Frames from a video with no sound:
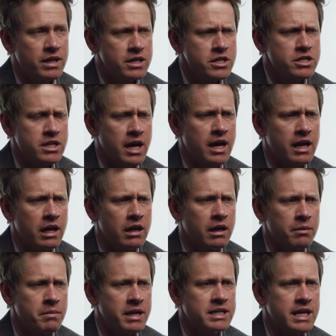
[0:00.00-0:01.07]
just
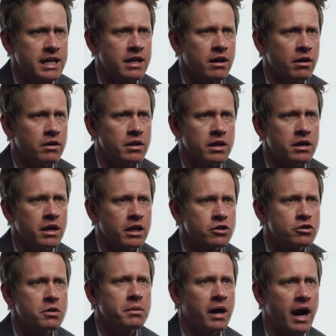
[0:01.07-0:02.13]
uh, maintaining a, an
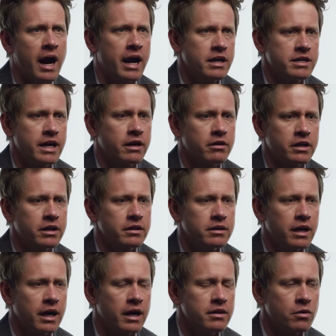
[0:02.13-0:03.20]
extremely high integrity.
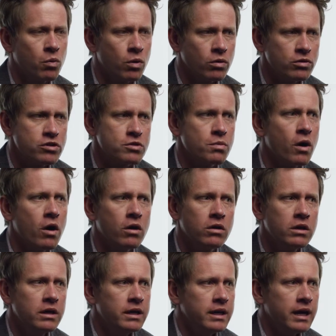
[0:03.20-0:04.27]
Uh, the world's
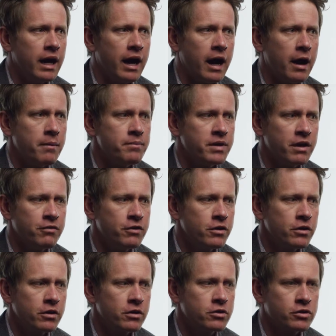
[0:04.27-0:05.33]
small. Um, if
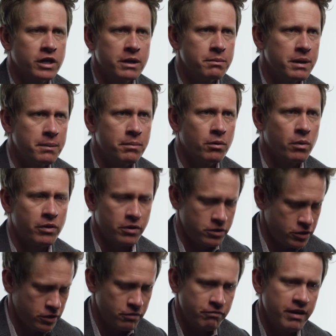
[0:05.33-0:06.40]
you're treating people, whether
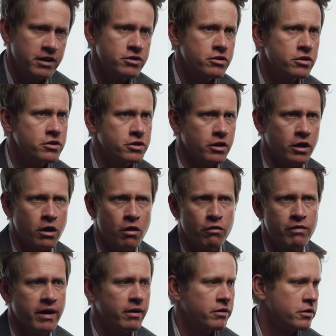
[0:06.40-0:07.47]
it's your investors, your
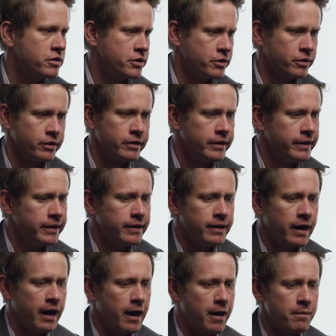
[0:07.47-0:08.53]
co-founders, your
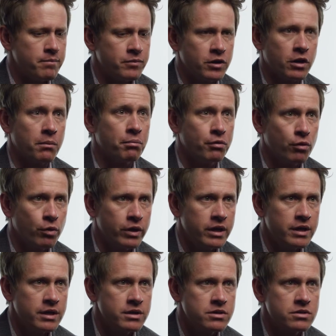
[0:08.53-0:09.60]
um, your
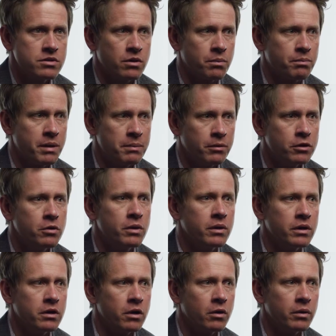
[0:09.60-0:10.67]
employees, or people you
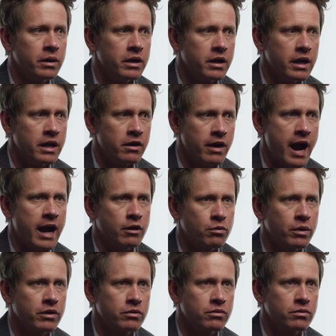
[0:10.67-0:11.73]
you know in, interact
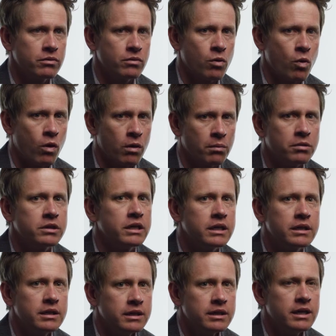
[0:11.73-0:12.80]
with
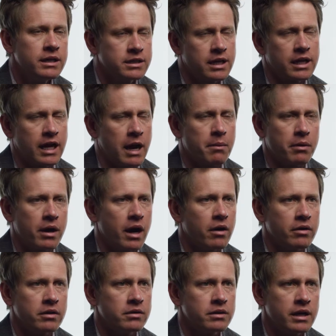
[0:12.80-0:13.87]
horribly, it's going to come
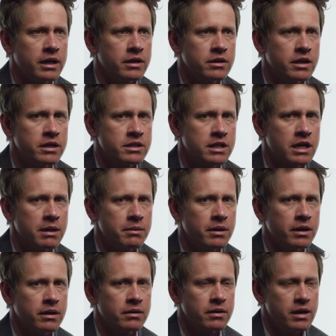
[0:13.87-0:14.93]
around and, and it's going to
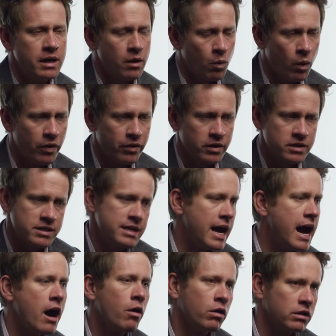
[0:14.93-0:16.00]
be, whether it's
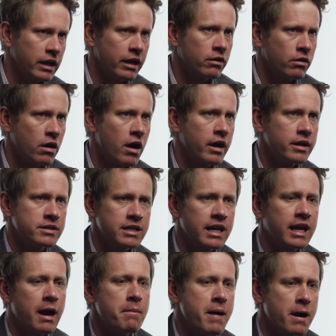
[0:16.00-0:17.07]
now or later on, it's
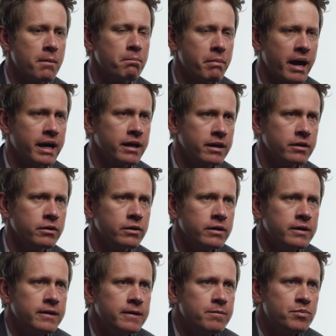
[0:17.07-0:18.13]
going to come out and bite you.
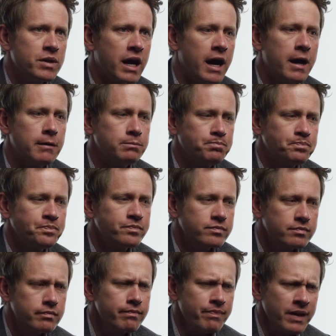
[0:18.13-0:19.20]
Um,
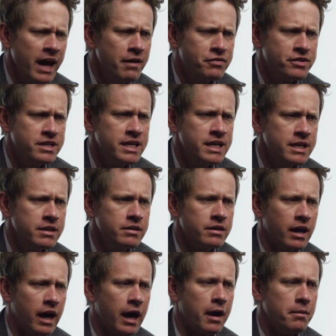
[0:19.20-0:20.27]
I've seen,
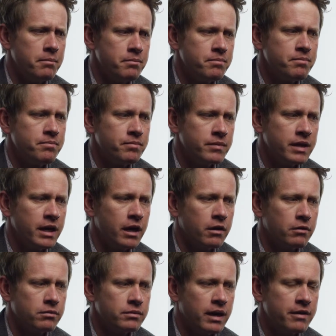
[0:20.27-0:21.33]
um, you
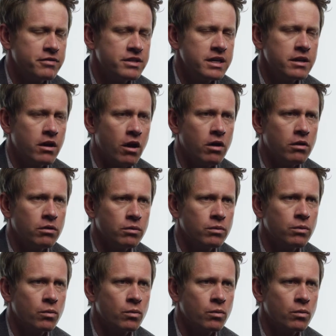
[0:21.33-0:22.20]
know, I've seen all